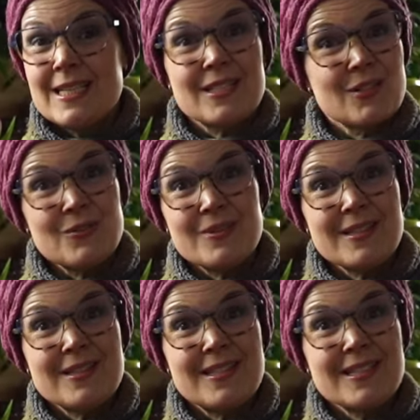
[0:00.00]
So
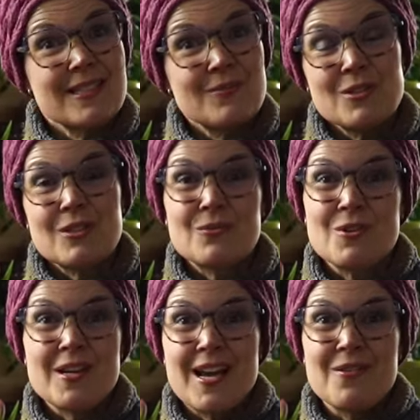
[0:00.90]
this was
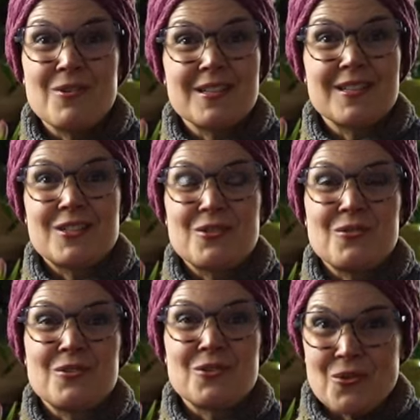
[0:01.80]
what I wanted
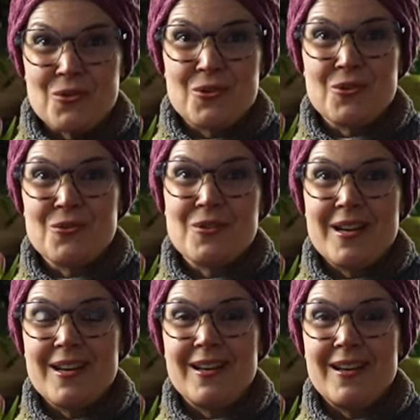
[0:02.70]
to show you
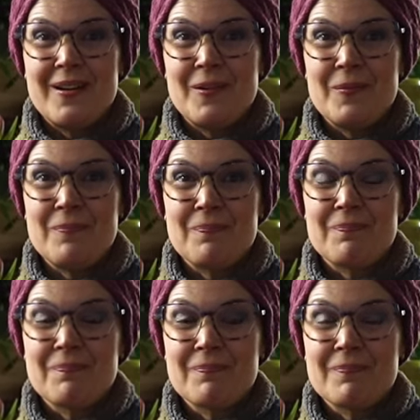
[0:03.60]

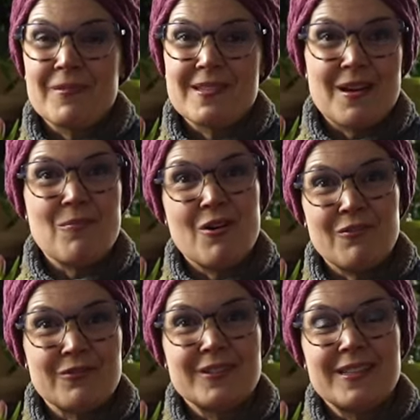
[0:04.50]
some
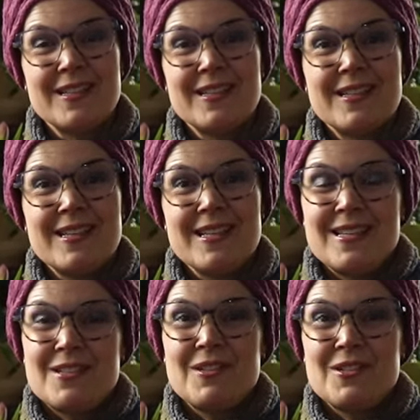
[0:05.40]
of in
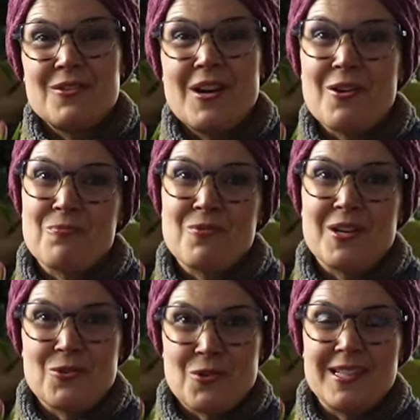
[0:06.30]
this video. I hope you
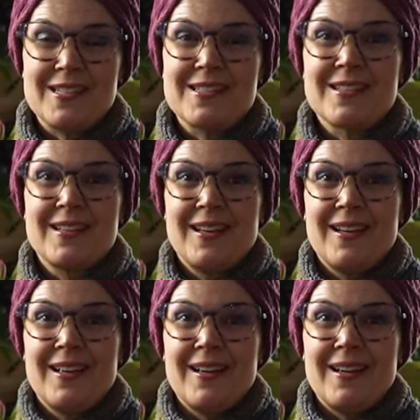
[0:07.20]
enjoyed it
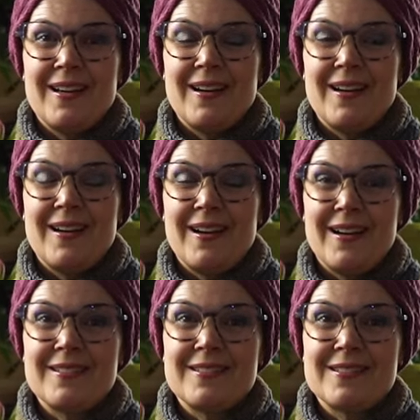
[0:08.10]

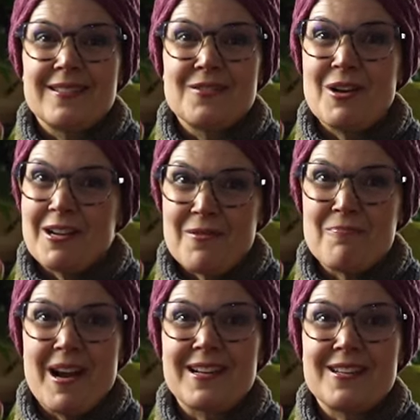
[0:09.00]
and welcome
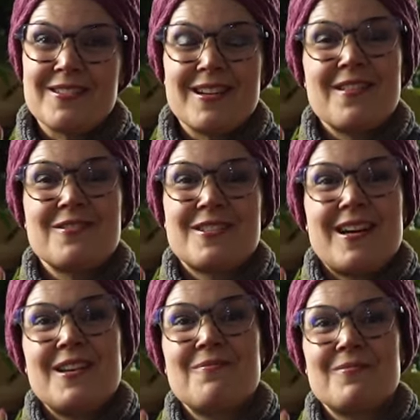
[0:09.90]
back another
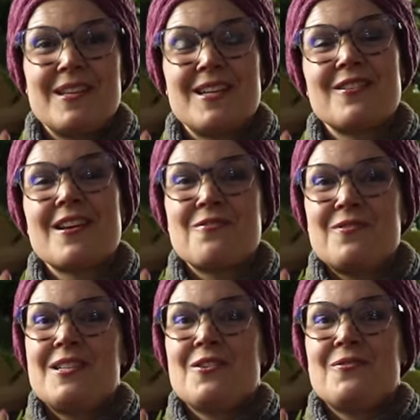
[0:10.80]
time in another
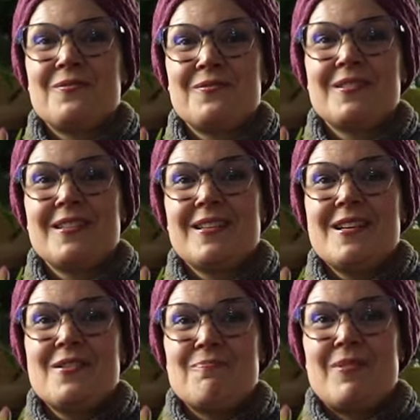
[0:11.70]
video.
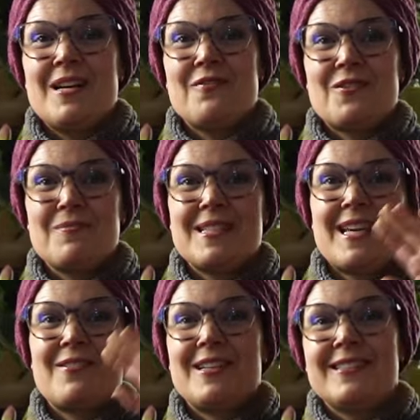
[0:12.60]
Bye from
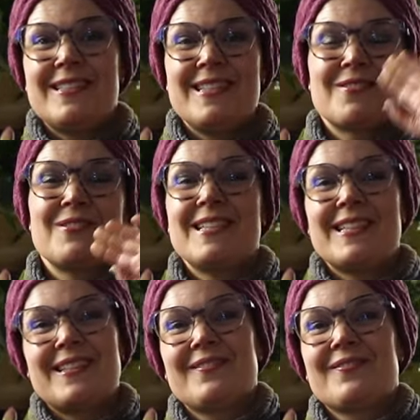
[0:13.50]
Sarah in
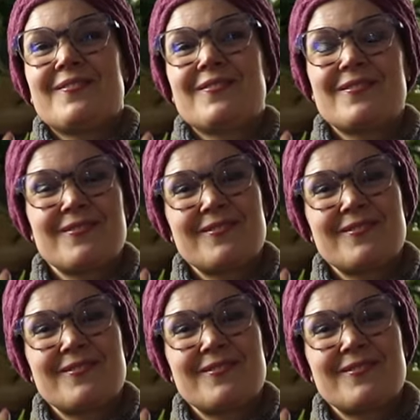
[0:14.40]
Sweden.